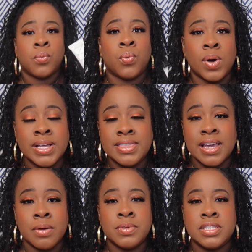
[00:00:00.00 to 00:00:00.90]
One thing
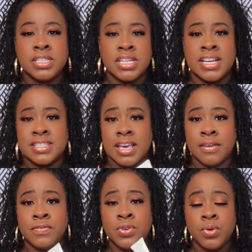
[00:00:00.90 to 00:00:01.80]
I would suggest,
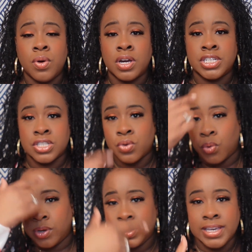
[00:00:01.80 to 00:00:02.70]
if you are just
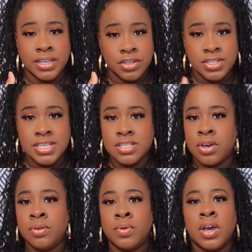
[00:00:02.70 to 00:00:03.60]
oily in your
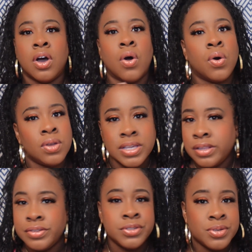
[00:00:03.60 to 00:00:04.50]
T-zone, only
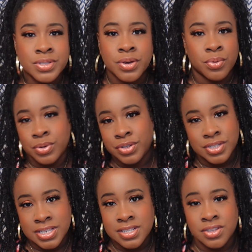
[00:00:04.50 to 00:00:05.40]
use it on your
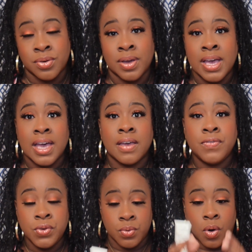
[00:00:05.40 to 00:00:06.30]
T-zone.
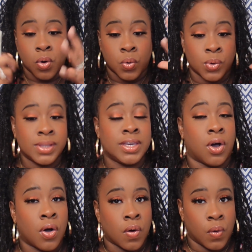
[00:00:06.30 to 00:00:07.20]
If you are oily
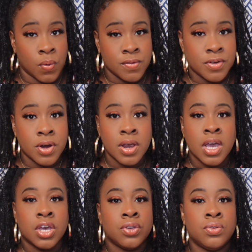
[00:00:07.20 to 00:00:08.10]
all over,
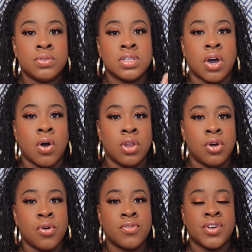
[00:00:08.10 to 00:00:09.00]
use it all
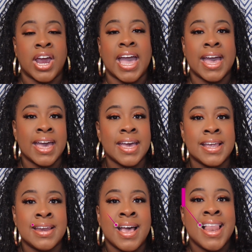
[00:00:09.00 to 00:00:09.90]
over.
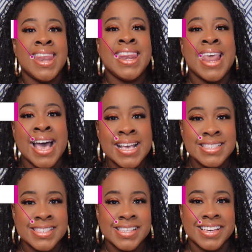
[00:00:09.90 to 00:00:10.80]
And
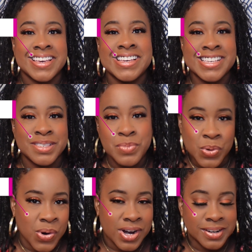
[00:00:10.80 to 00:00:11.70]
less is
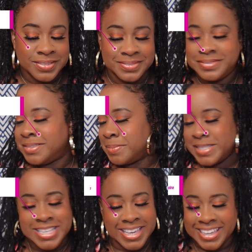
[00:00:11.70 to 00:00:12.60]
more. Let me
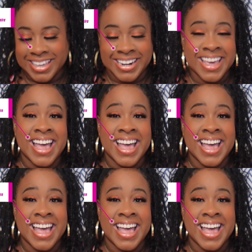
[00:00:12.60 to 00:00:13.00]
say it again.